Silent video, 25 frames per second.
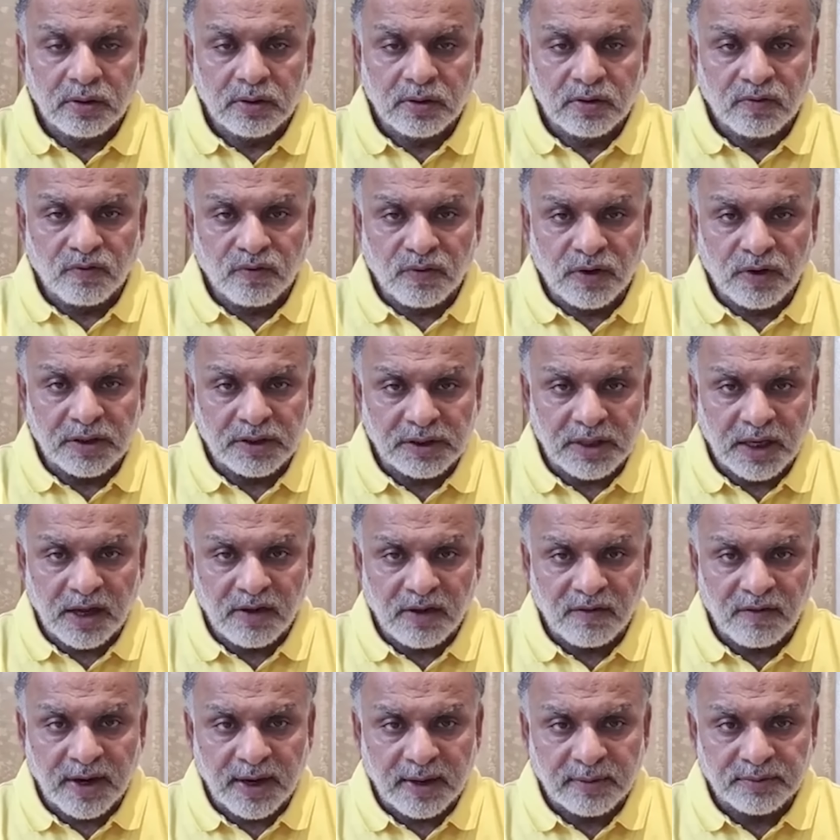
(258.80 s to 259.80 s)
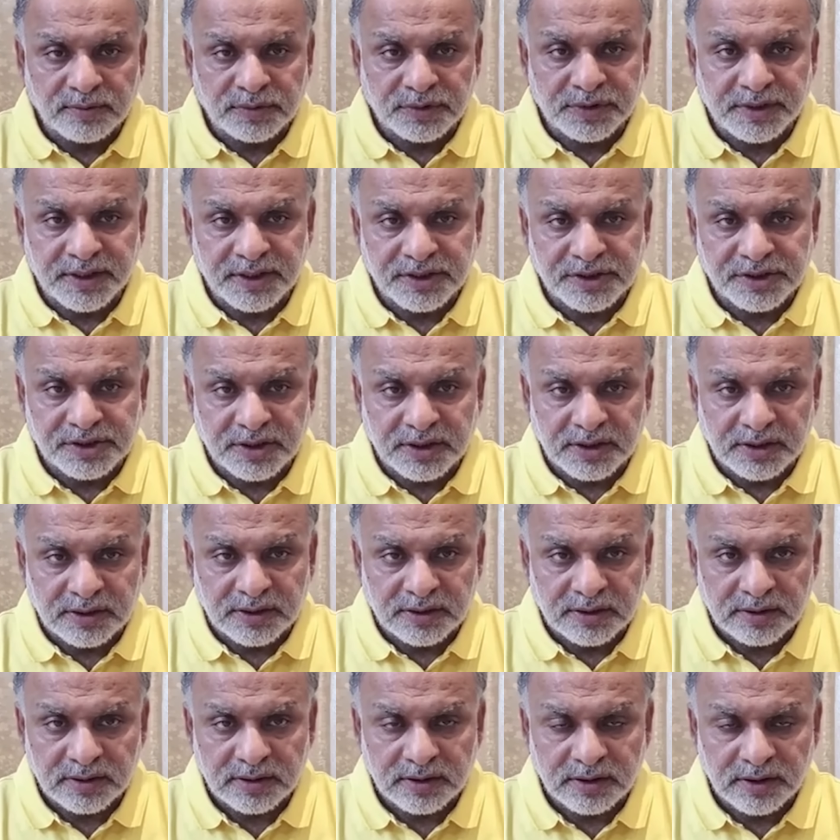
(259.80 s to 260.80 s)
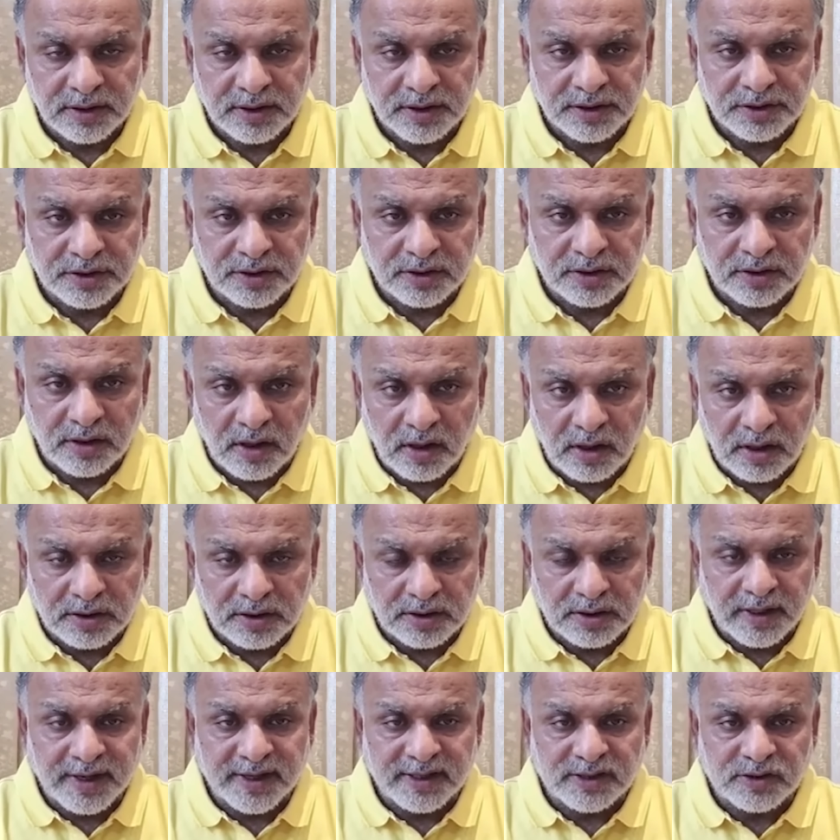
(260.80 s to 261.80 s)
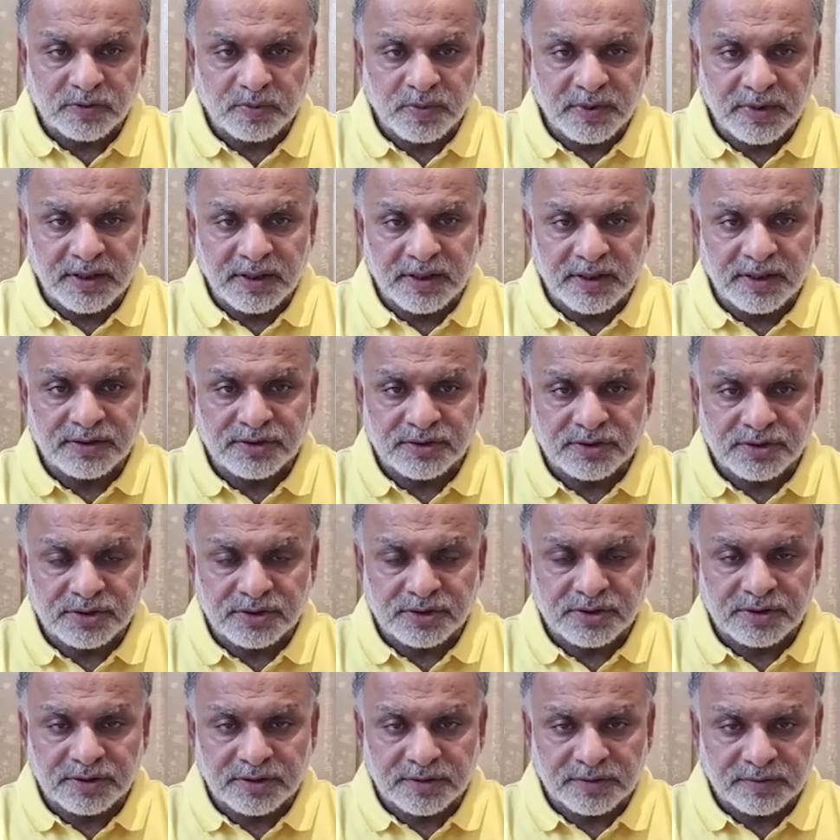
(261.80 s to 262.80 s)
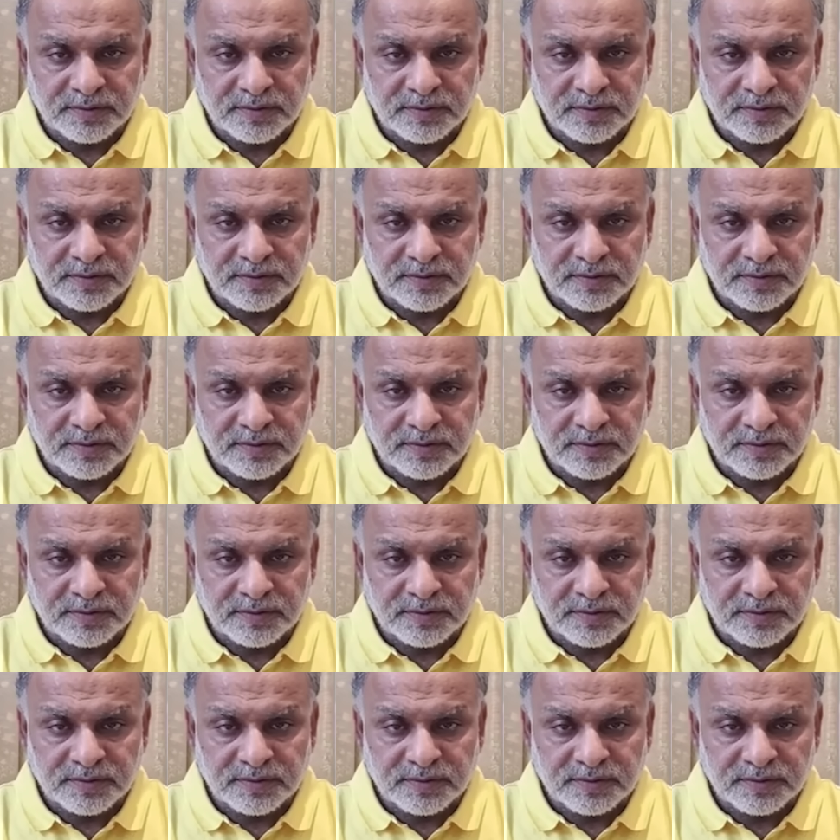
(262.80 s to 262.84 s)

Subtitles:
whatever I am teaching is not experienced.